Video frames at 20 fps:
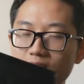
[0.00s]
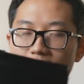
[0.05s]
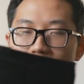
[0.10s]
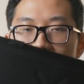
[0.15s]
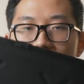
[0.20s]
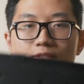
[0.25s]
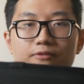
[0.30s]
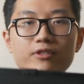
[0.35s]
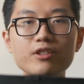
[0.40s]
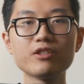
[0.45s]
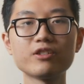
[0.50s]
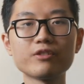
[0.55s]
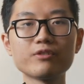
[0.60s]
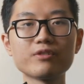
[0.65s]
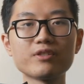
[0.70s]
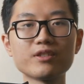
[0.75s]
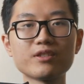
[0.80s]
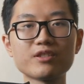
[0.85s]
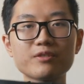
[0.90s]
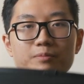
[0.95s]
And even though
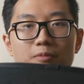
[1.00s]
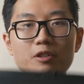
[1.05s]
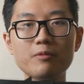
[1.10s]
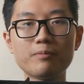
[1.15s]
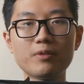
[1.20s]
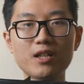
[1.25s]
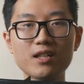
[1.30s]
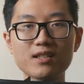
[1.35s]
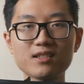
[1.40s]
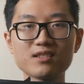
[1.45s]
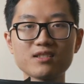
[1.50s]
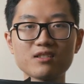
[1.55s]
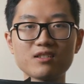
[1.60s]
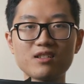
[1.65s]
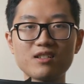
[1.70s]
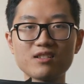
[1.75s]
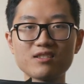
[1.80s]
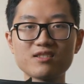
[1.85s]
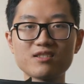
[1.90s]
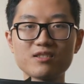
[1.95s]
this small box
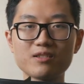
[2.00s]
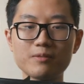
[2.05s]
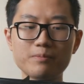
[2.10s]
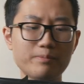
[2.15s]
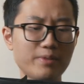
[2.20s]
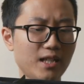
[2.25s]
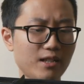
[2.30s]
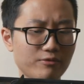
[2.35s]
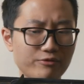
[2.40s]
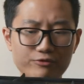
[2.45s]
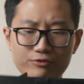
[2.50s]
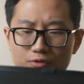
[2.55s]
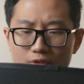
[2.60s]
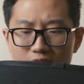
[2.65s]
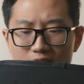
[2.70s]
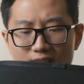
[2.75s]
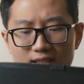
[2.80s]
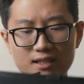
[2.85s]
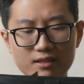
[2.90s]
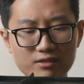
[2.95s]
costs about
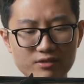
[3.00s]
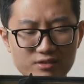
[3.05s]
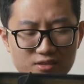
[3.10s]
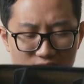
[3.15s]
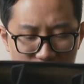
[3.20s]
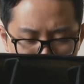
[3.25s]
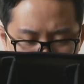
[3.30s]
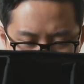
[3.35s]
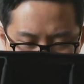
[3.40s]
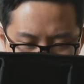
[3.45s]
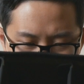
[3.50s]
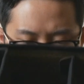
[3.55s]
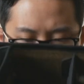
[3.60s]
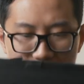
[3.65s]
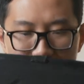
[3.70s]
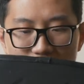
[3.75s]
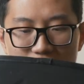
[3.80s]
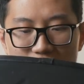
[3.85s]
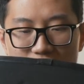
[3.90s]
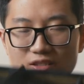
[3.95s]
$40, I still
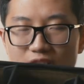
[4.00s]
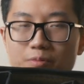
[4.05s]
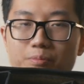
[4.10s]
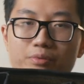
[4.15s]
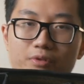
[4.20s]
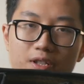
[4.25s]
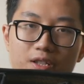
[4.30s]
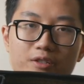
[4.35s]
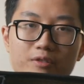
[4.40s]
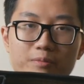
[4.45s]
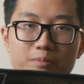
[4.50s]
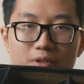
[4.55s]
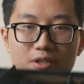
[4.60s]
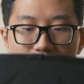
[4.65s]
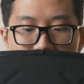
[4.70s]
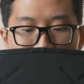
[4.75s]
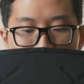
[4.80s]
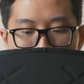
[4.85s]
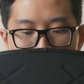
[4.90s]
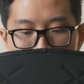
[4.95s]
think this is a pretty good
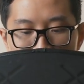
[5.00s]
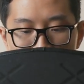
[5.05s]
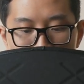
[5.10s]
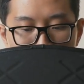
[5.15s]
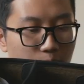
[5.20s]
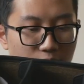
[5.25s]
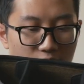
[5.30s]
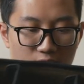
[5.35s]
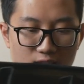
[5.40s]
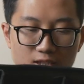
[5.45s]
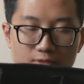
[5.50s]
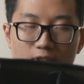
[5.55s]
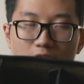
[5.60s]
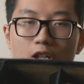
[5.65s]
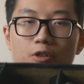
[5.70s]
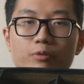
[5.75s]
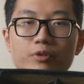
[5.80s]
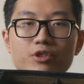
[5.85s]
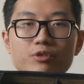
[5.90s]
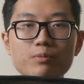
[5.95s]
purchase. Because I've
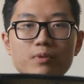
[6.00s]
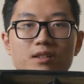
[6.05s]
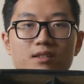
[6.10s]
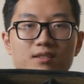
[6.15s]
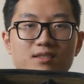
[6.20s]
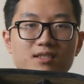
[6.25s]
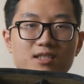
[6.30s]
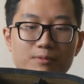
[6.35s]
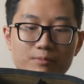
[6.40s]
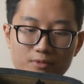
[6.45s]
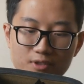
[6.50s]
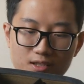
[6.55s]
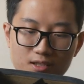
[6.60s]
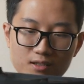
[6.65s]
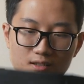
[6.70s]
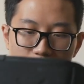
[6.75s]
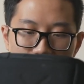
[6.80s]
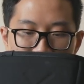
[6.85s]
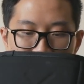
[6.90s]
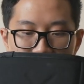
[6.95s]
always wanted
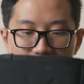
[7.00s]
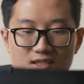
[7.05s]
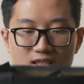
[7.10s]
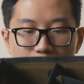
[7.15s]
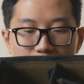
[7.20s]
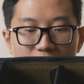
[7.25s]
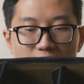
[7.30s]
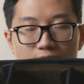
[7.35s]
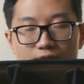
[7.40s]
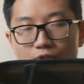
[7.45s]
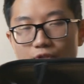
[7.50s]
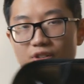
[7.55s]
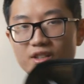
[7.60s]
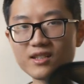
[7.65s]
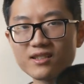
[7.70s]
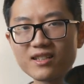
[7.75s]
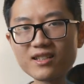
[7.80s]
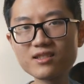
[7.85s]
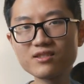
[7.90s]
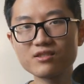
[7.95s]
something like some kind of
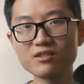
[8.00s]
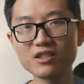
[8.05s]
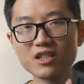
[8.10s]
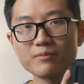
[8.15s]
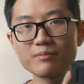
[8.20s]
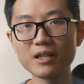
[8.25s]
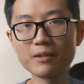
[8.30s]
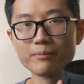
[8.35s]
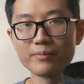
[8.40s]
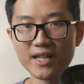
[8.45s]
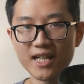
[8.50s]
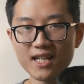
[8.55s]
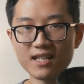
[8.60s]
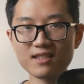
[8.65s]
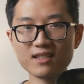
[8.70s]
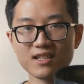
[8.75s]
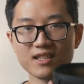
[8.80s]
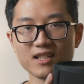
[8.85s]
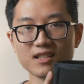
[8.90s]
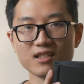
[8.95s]
organizer in my bag
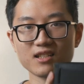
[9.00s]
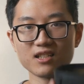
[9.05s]
that can